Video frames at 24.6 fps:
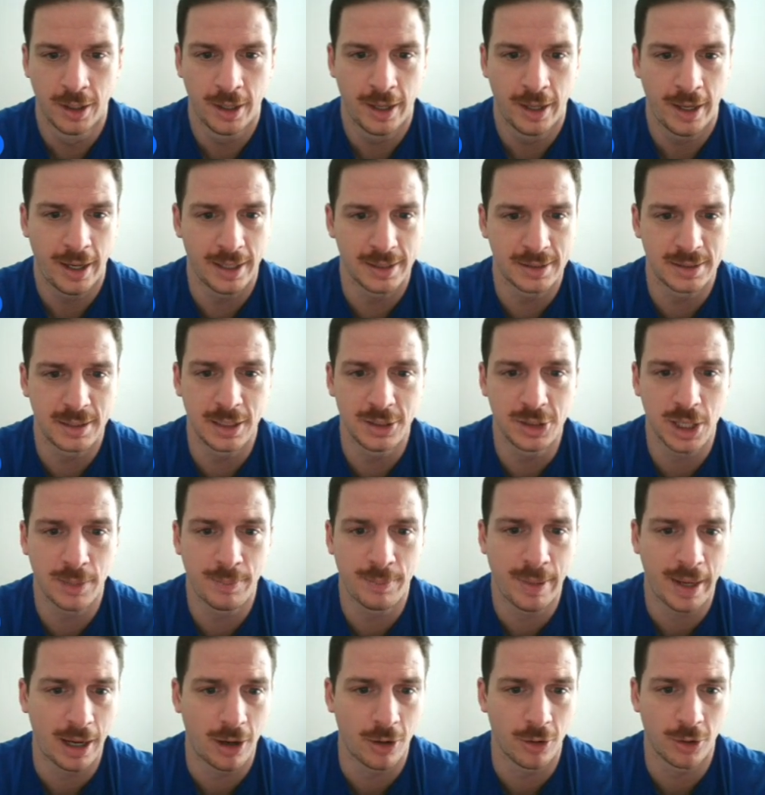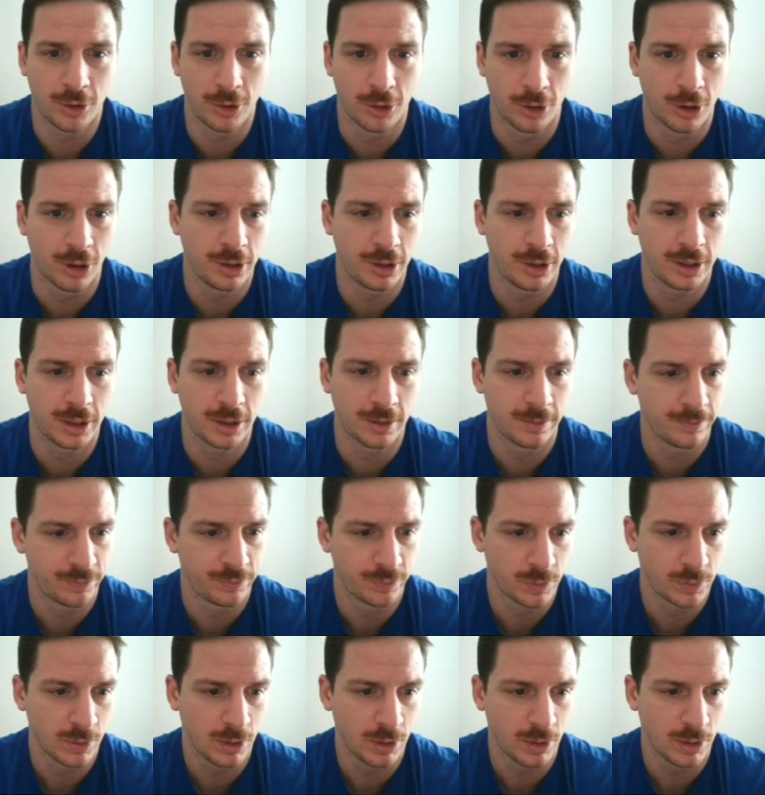Has TJ Power guarding him,